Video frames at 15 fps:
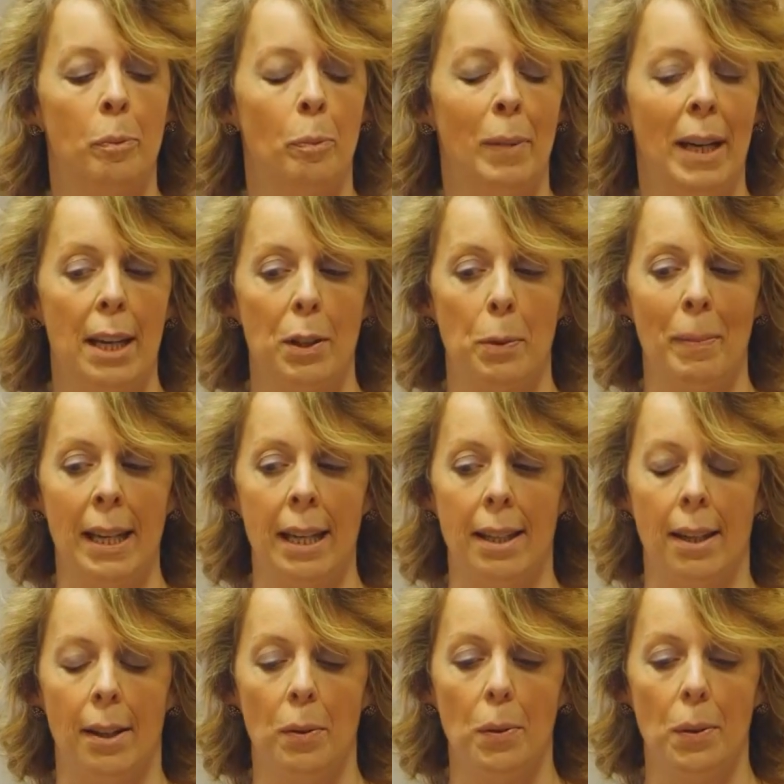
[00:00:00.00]
Please make
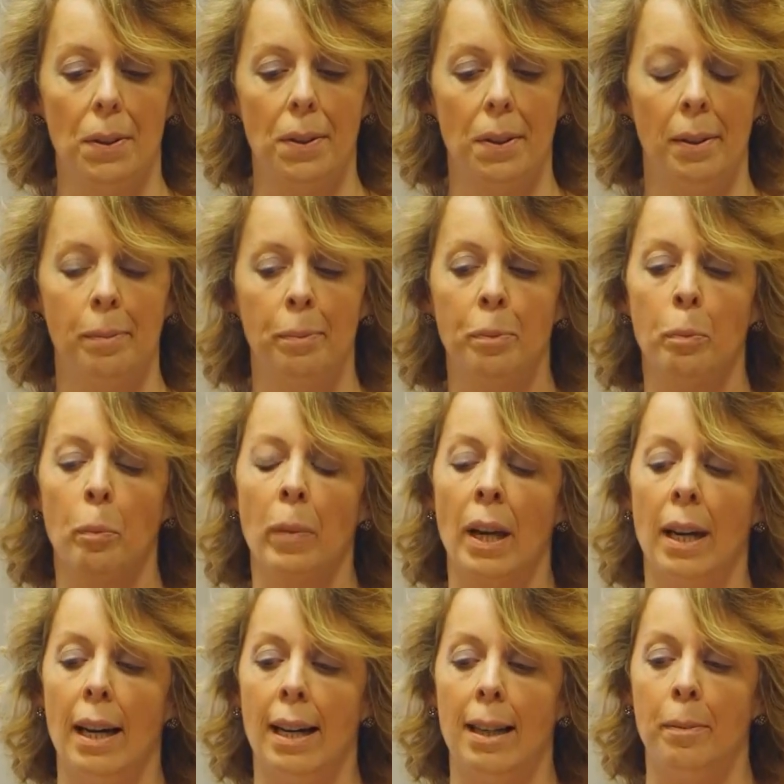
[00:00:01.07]
notes.
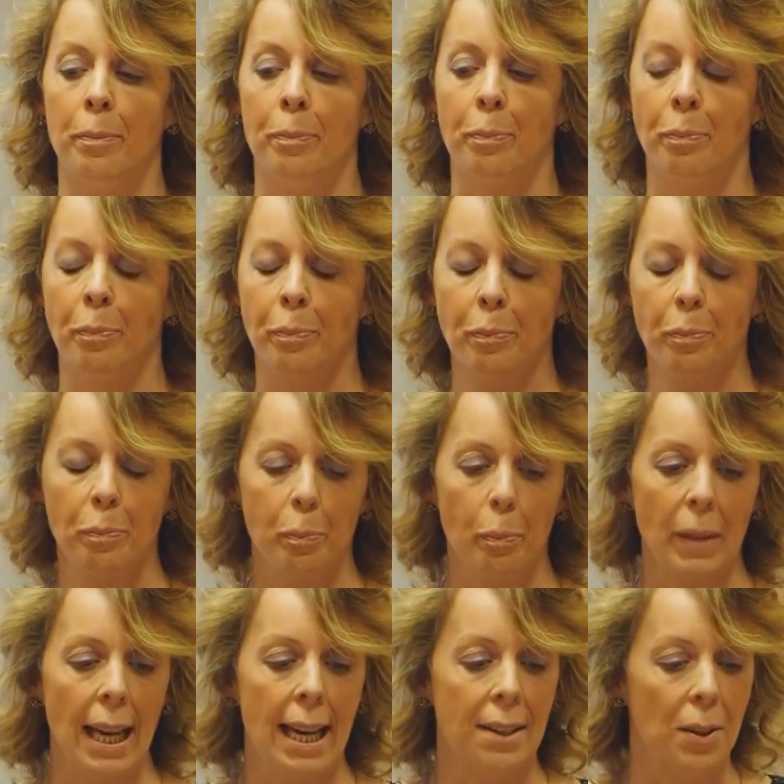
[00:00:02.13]

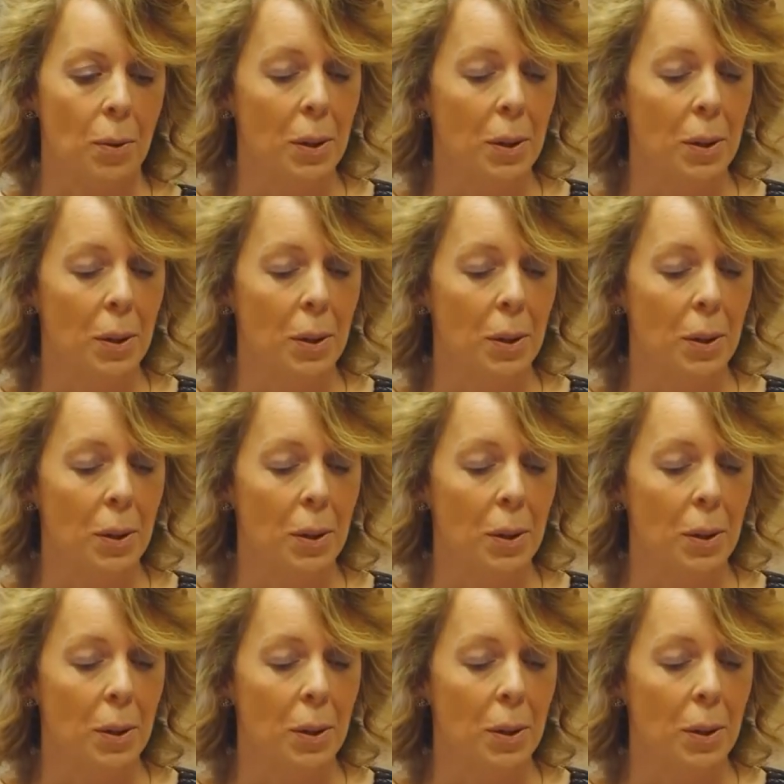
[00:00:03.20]
As I